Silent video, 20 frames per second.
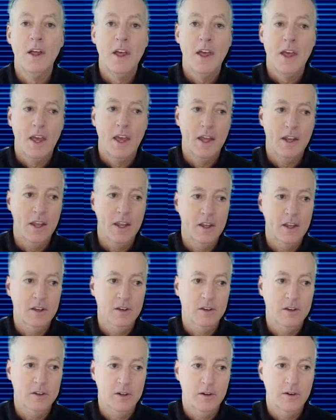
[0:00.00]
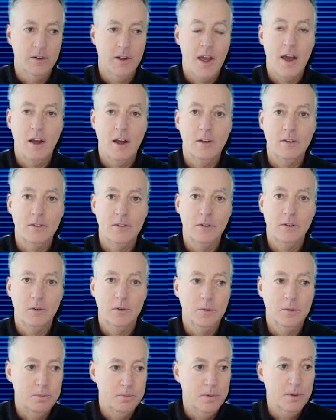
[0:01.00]
And then, how
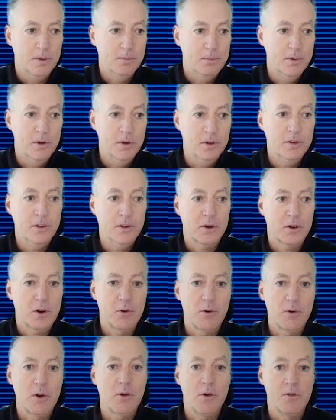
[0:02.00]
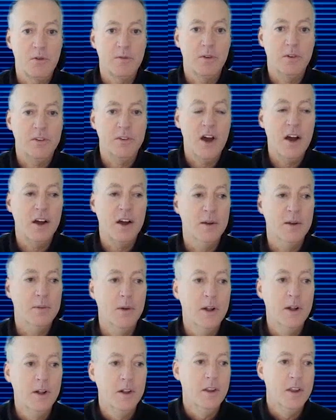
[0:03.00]
to build their career over
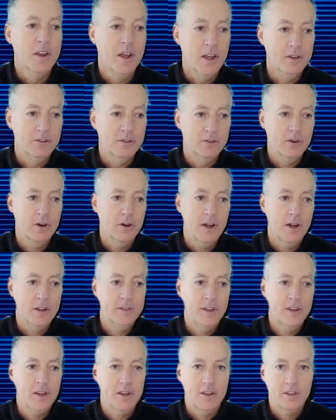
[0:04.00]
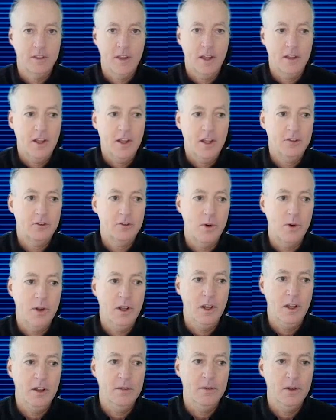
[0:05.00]
time. And so I think that's one
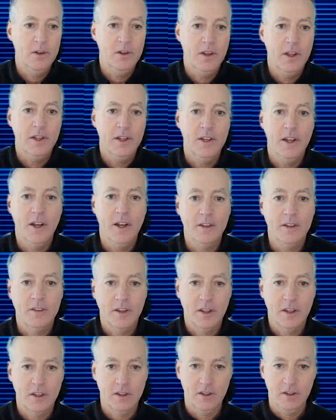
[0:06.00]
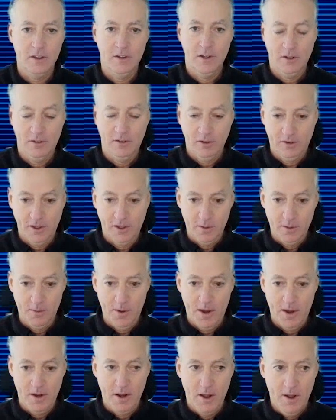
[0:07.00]
level. And then I think you need to think
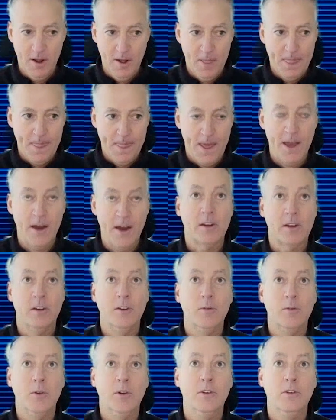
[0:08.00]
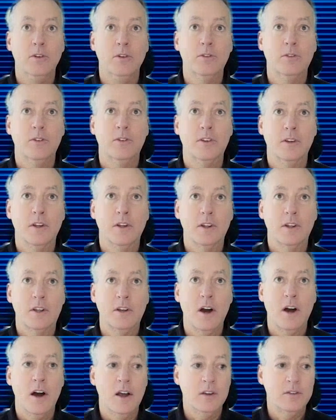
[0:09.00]
about how can you reduce the
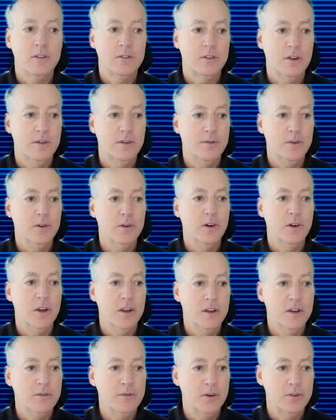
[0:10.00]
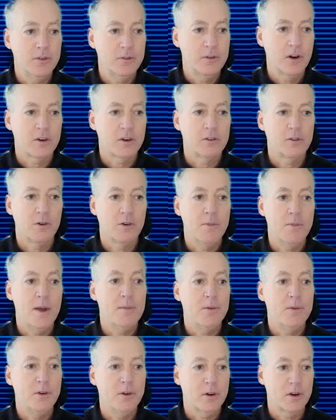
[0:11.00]
cost of your infrastructure or
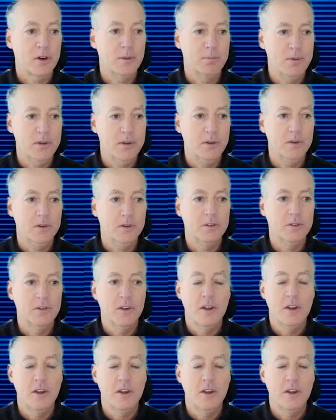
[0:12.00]
maybe your compute.